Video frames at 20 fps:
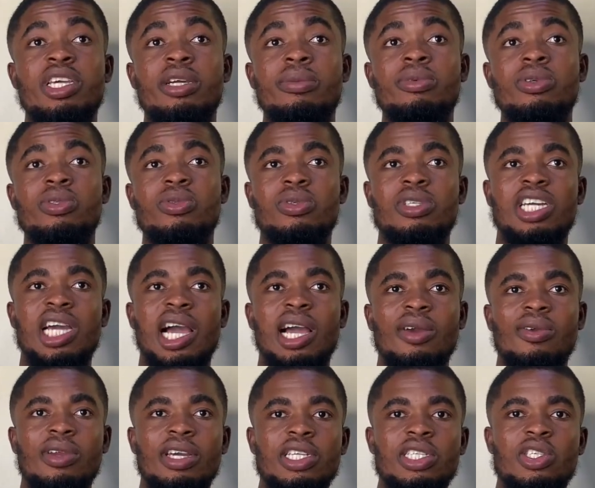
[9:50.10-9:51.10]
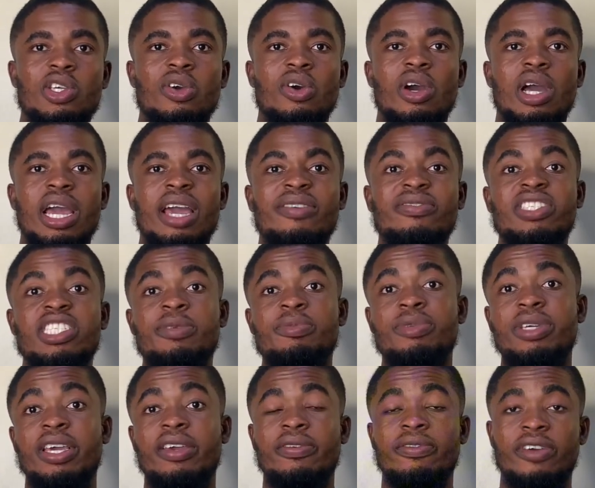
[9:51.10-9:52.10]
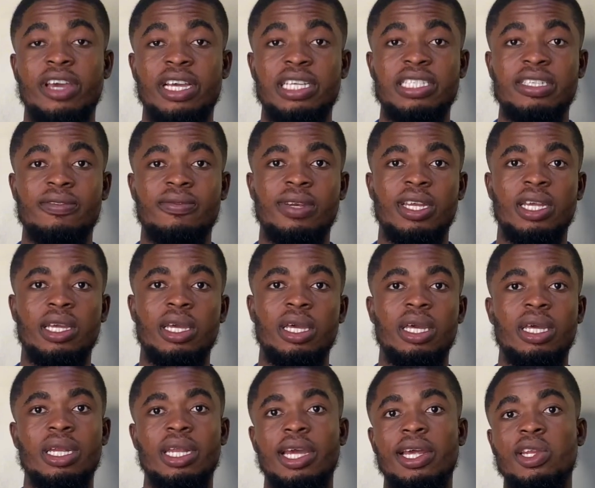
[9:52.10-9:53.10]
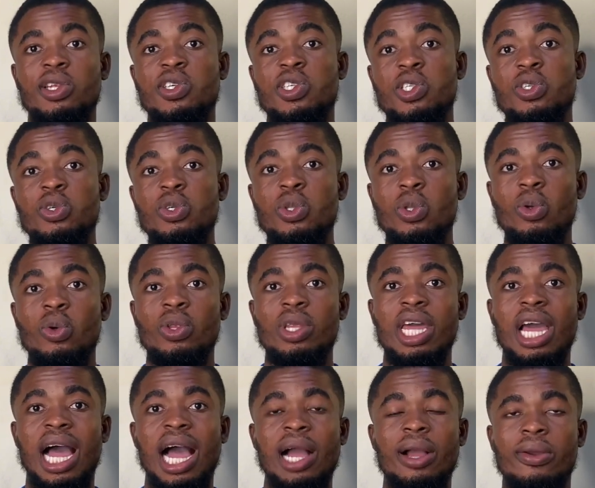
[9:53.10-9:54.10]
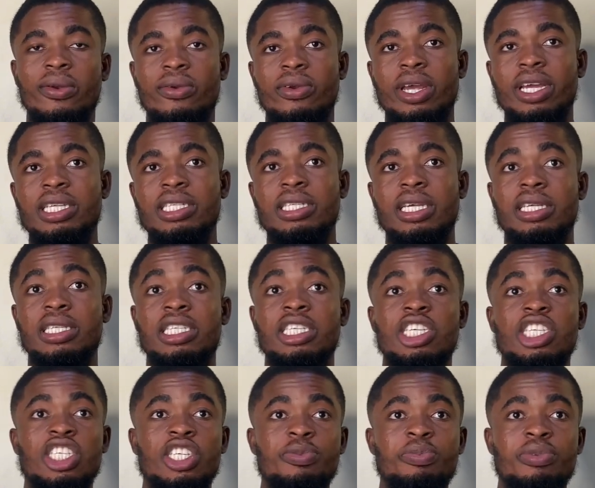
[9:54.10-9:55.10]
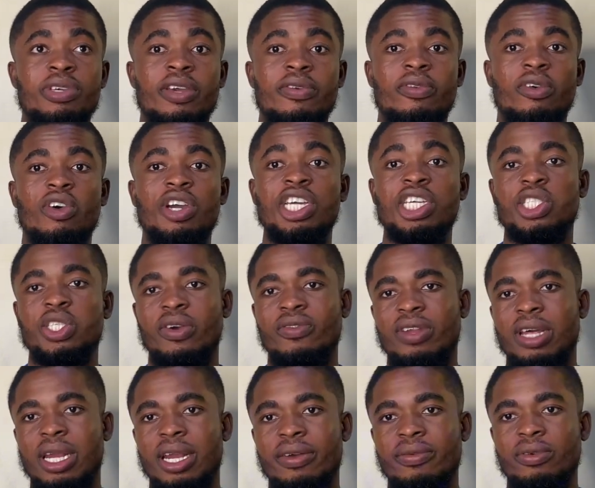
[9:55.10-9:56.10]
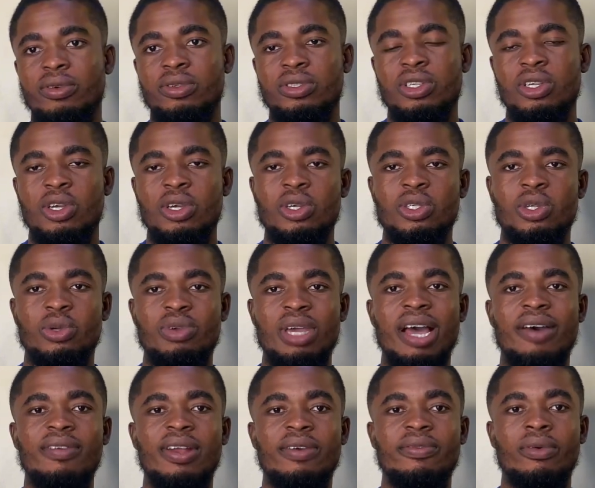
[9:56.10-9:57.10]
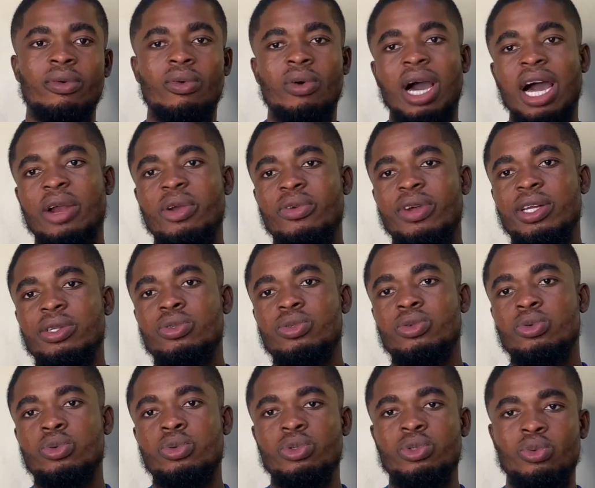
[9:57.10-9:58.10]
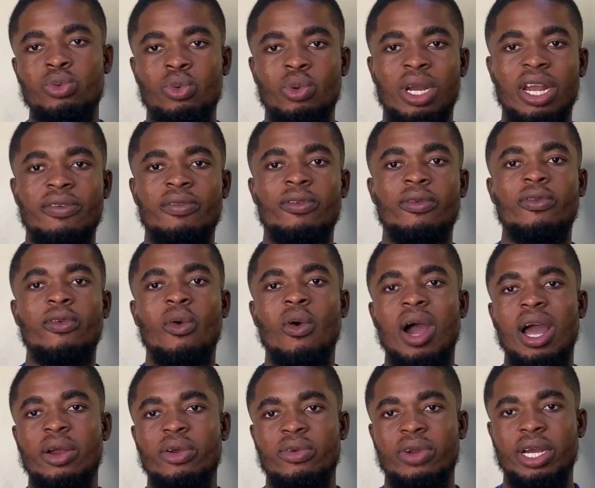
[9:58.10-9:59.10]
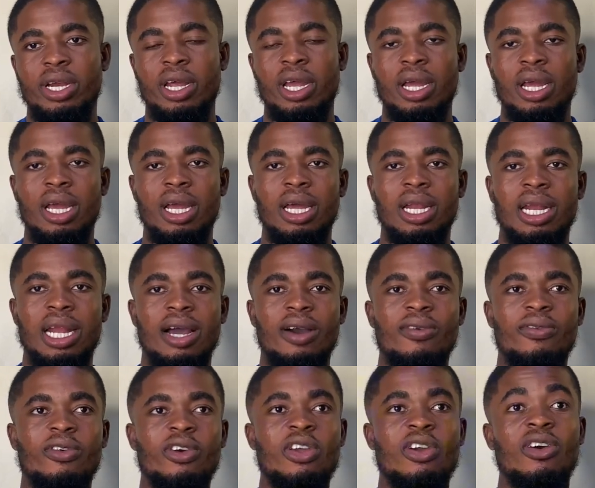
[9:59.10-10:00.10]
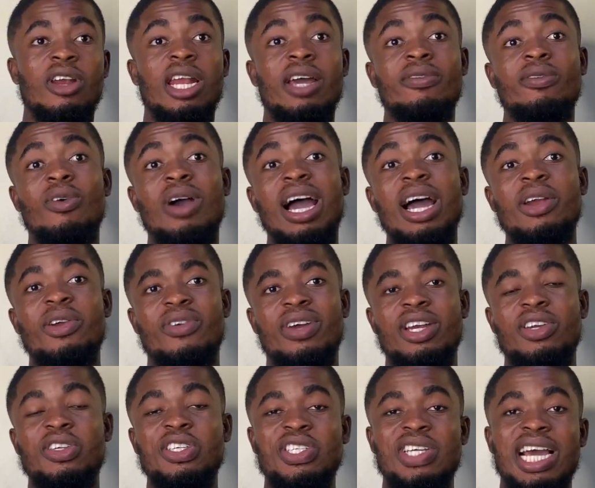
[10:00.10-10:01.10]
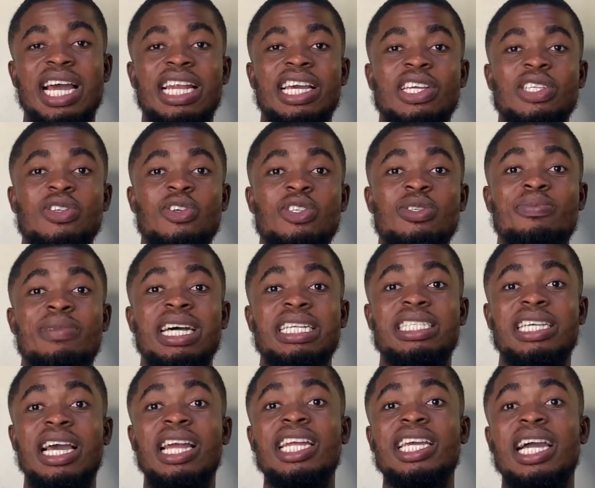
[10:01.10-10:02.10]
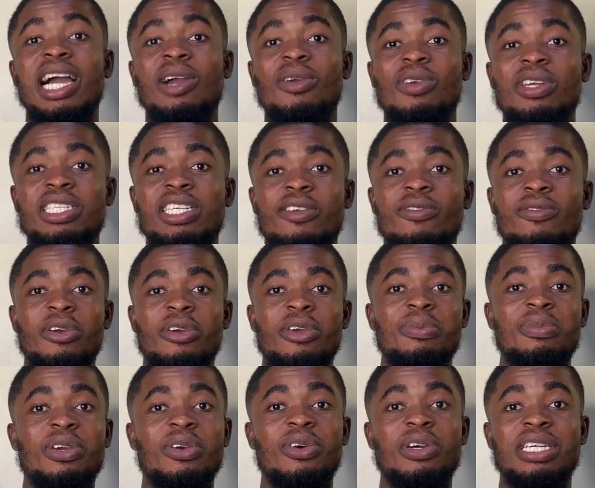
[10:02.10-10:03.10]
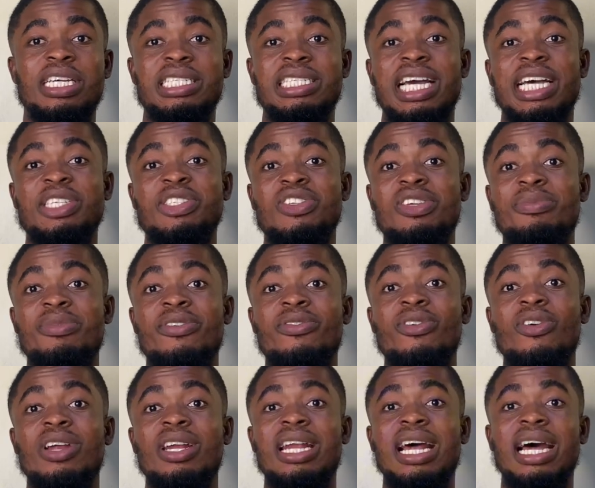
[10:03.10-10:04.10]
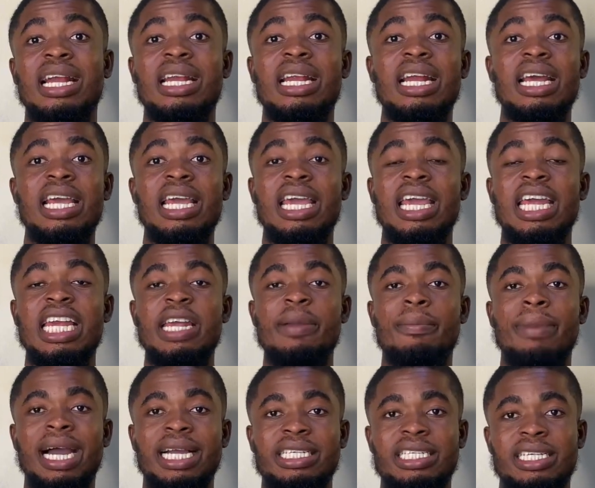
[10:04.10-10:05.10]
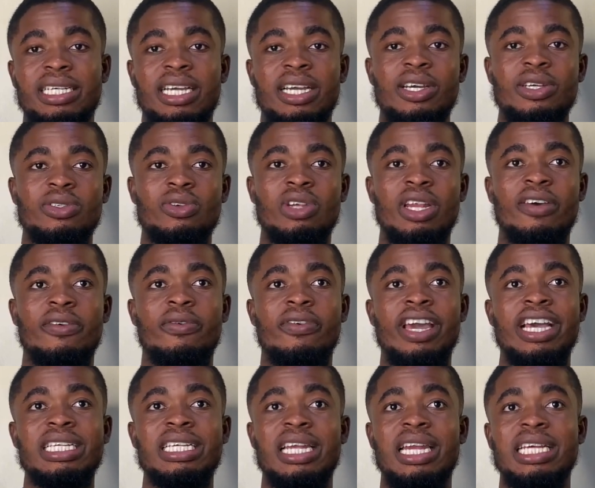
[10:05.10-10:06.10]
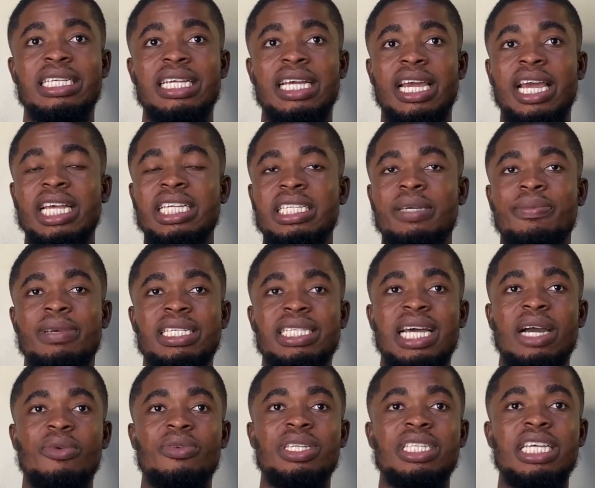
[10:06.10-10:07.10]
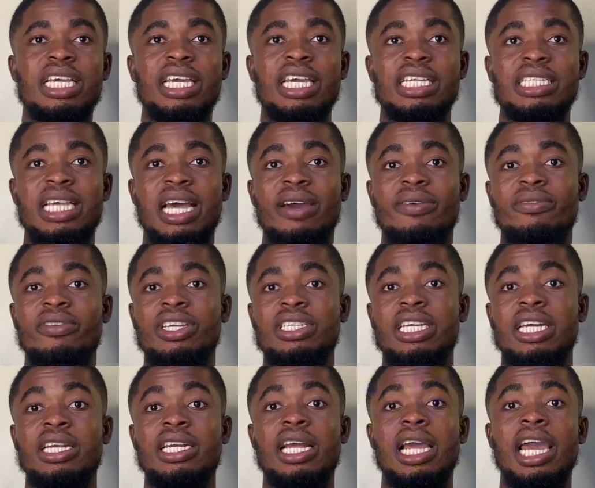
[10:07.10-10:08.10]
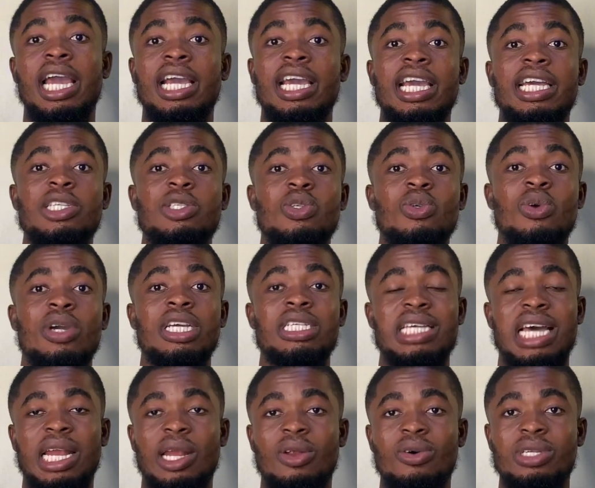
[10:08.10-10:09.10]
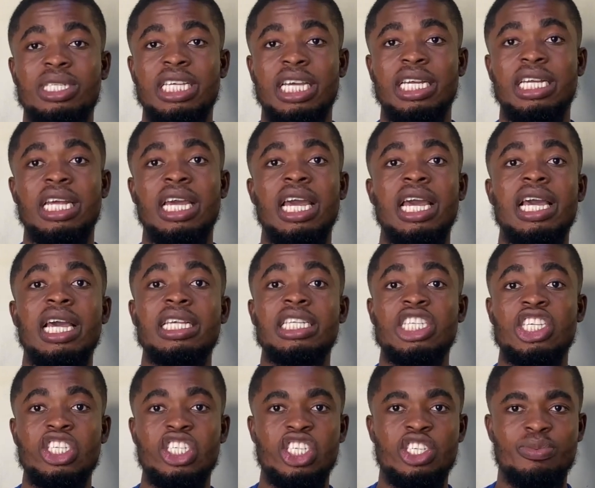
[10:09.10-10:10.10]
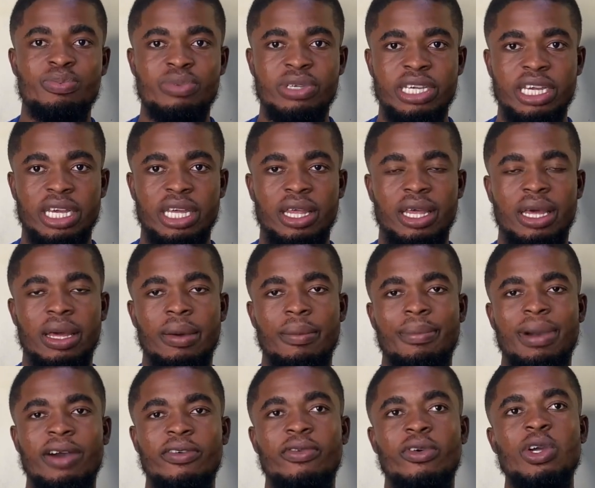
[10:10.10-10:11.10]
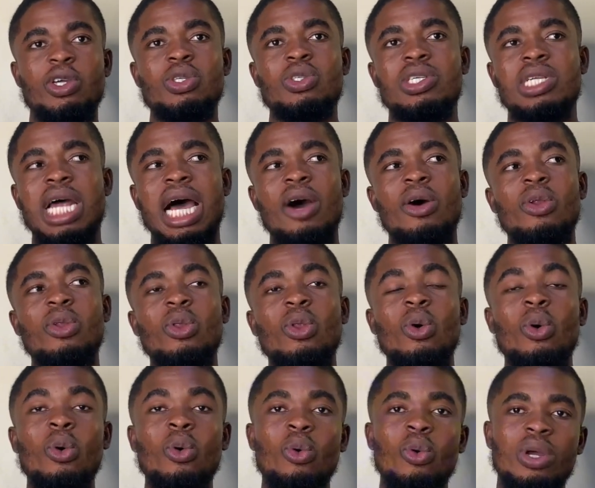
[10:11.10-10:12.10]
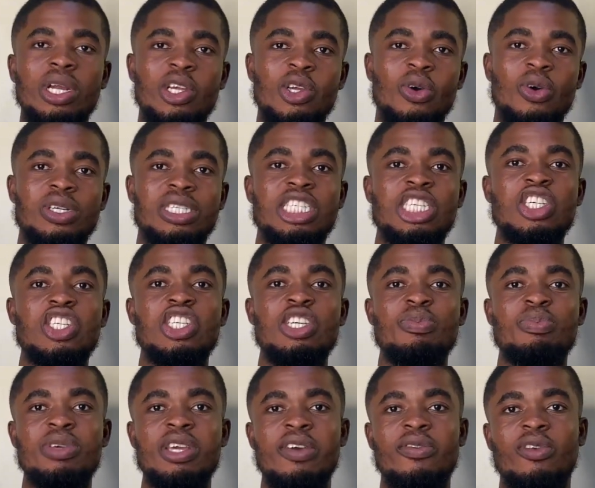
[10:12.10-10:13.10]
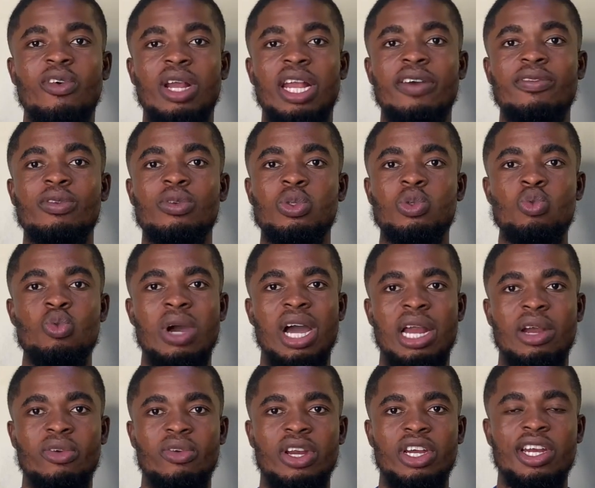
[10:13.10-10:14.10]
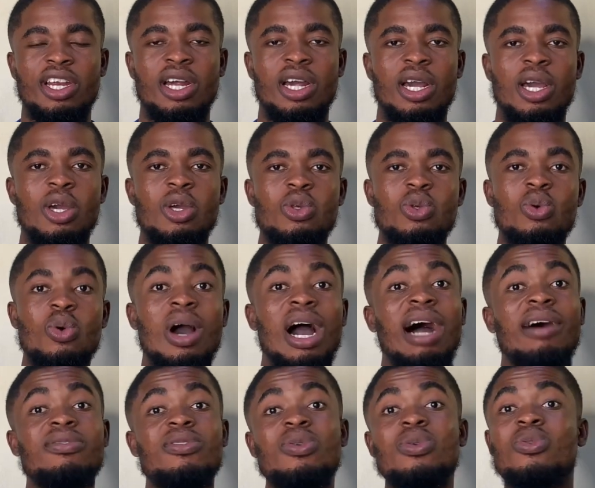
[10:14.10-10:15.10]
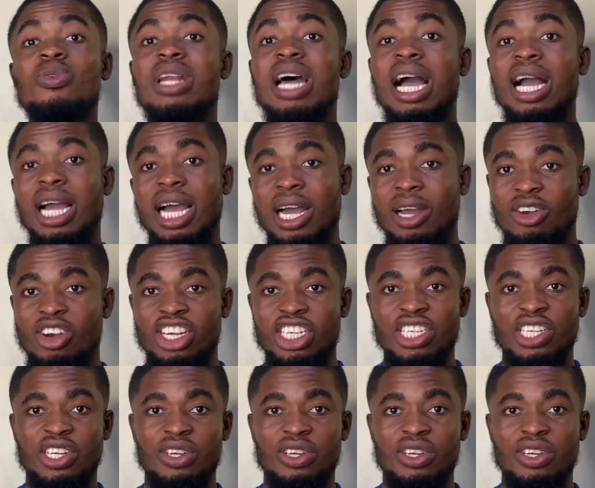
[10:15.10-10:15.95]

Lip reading: able to calculate your FGPA effectively, then you should know the accurate CGPA for each of the levels. So we have level 100 through to level 400. Now for your level 100, usually it's automatically calculated because it's assumed you've not done any match. So the first and the second semester, we take it average and get you its allotted CGPA. But for you to now know your CGPA for level 200, you have to do that calculation